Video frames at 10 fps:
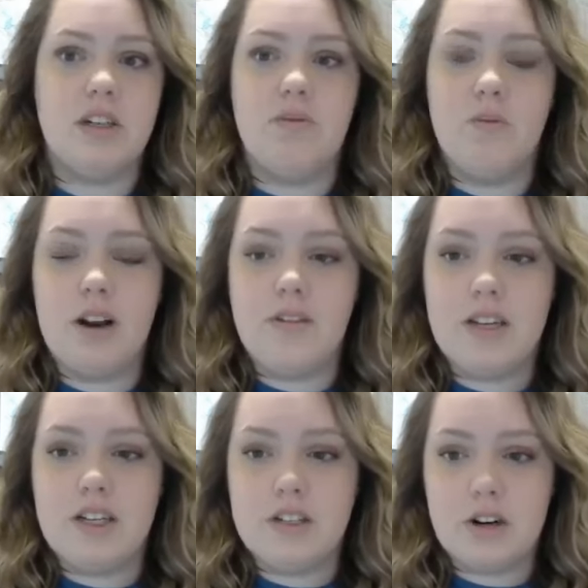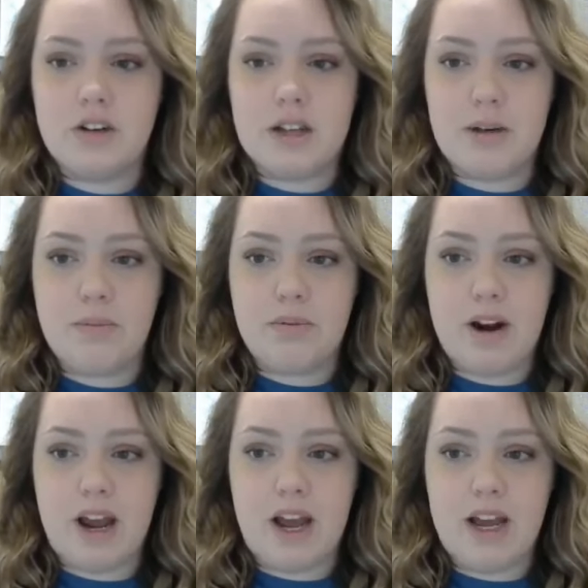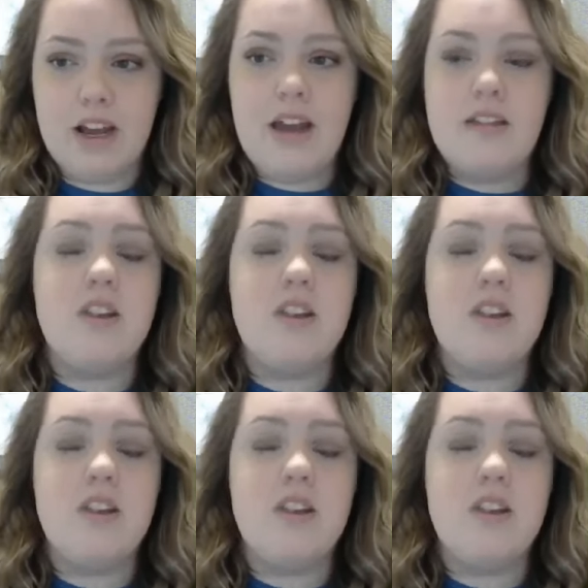if one of these turns up red,